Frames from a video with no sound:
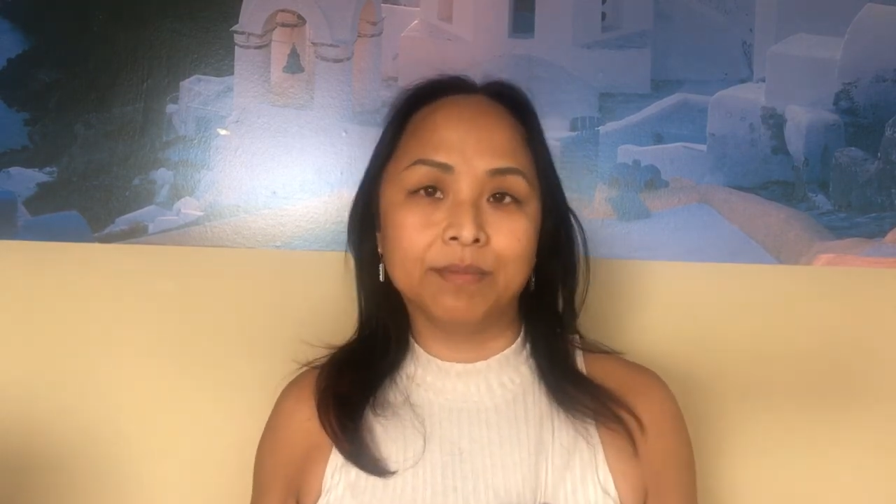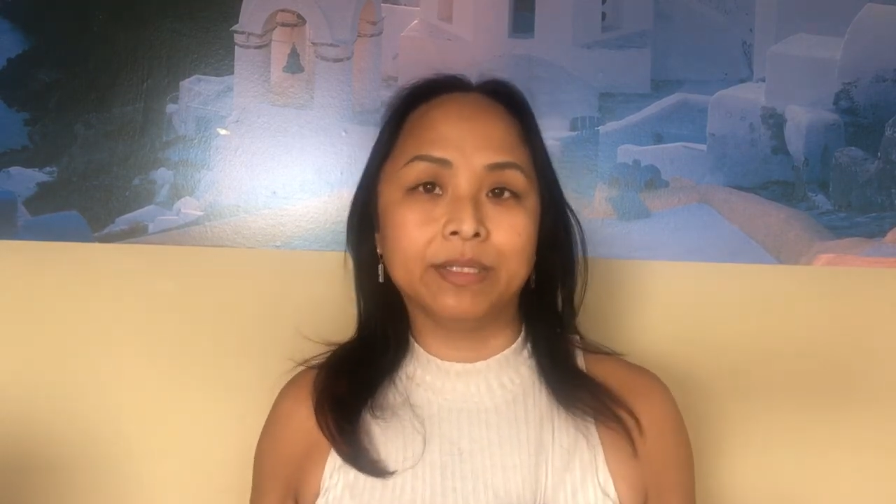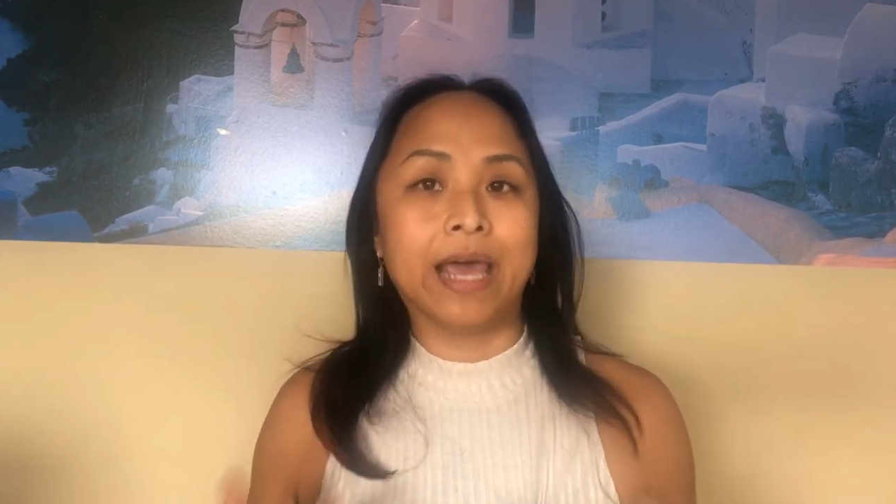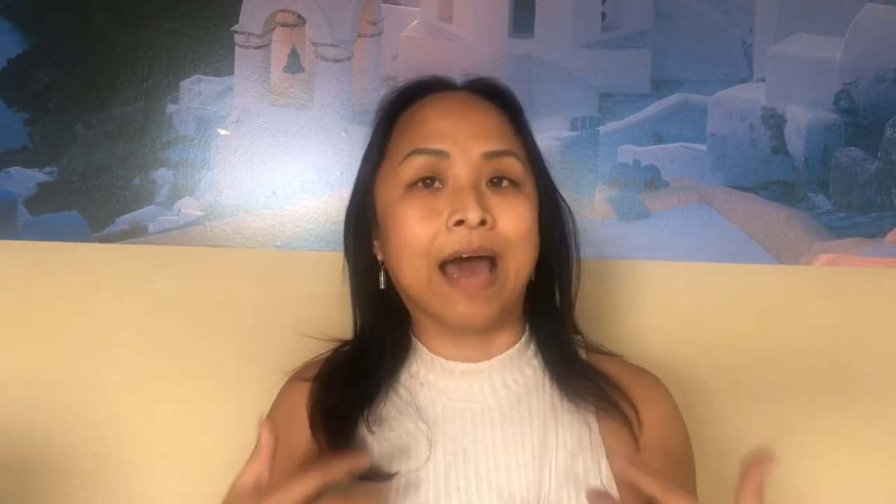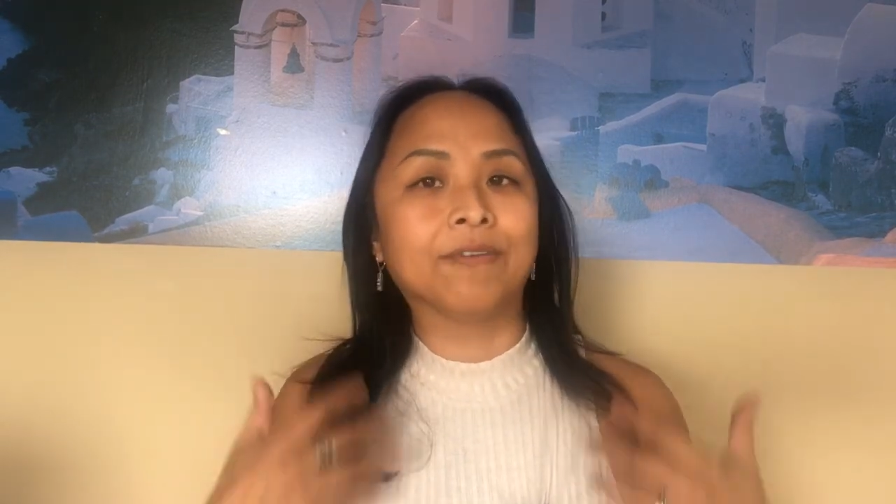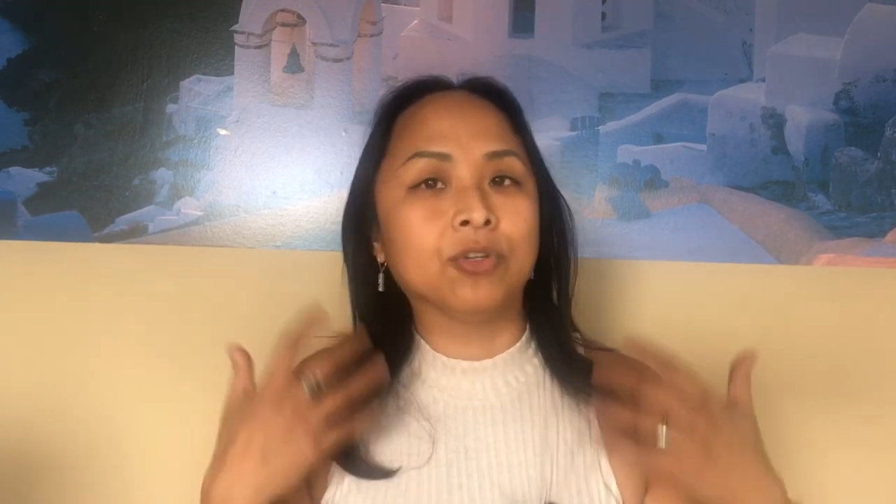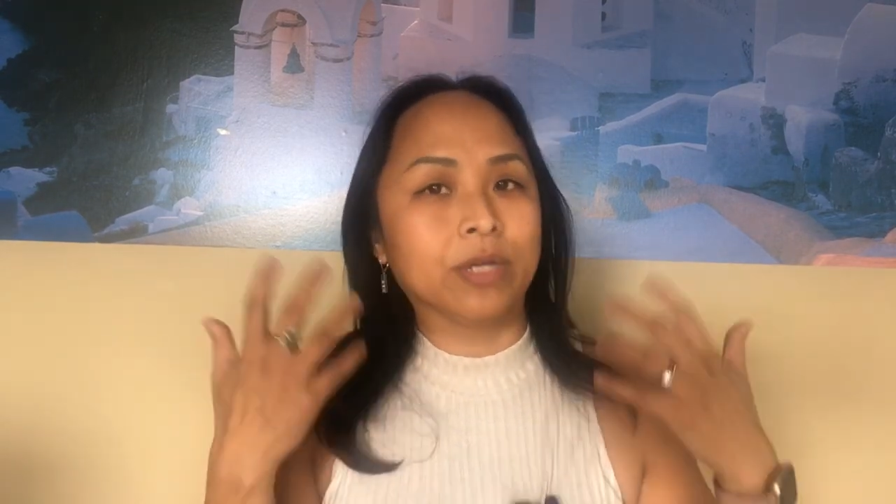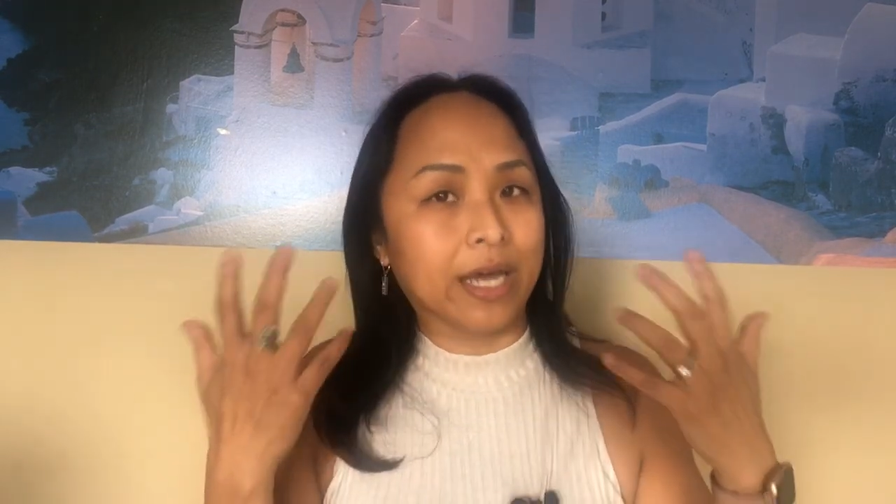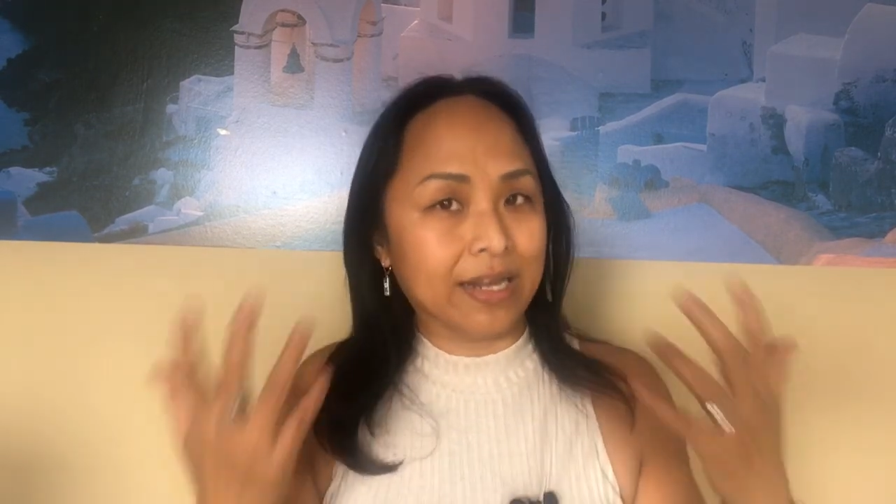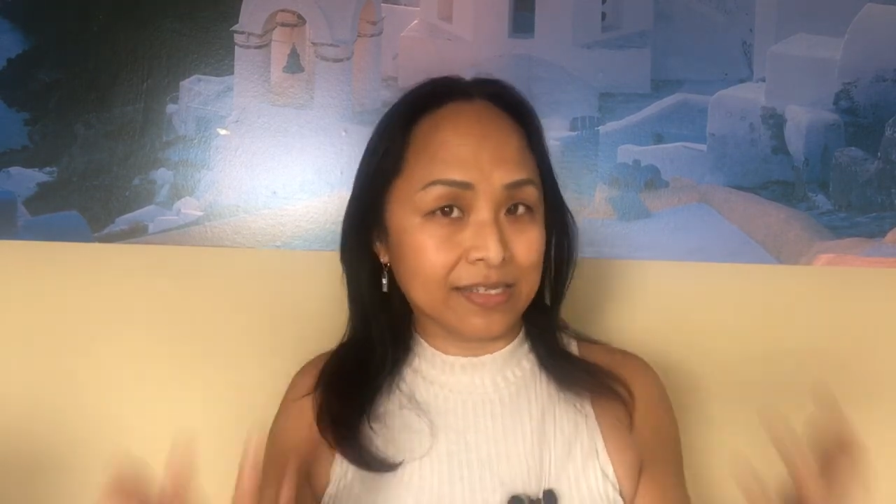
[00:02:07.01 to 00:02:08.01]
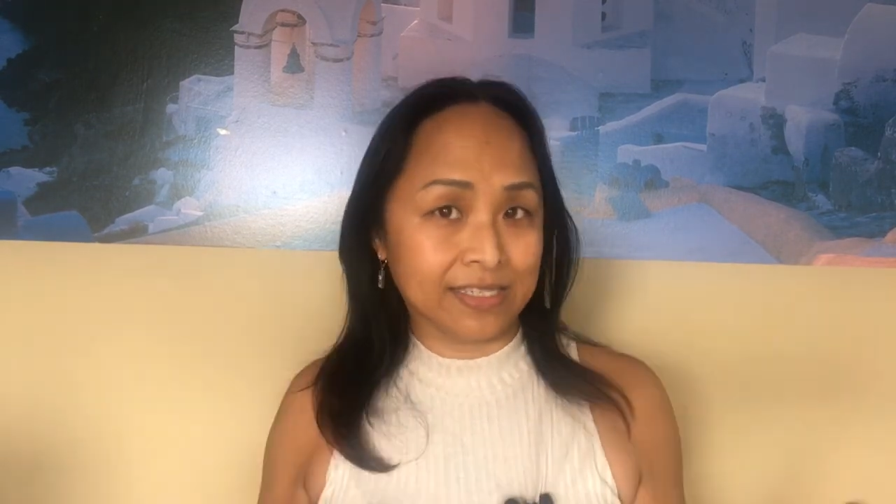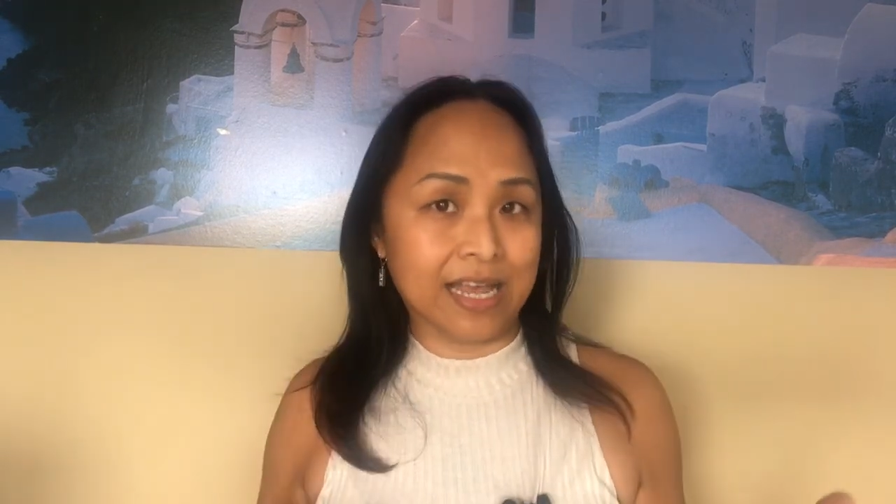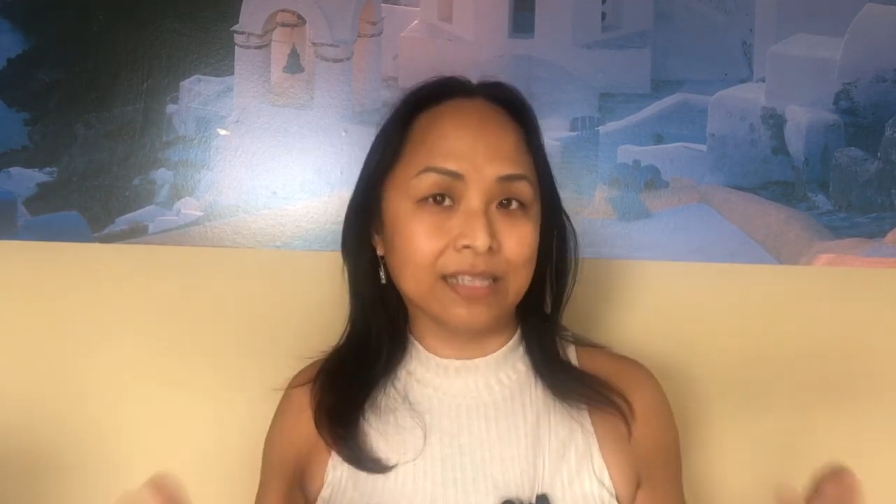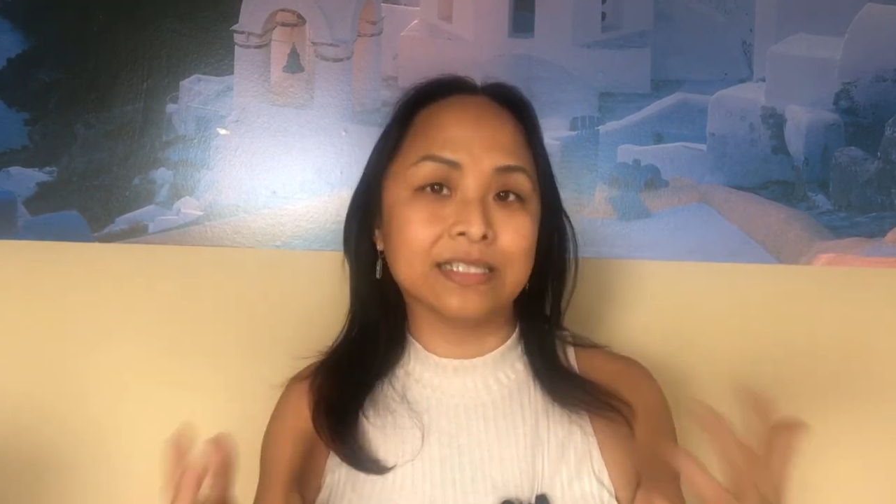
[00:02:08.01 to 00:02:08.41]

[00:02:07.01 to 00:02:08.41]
they have to get a sense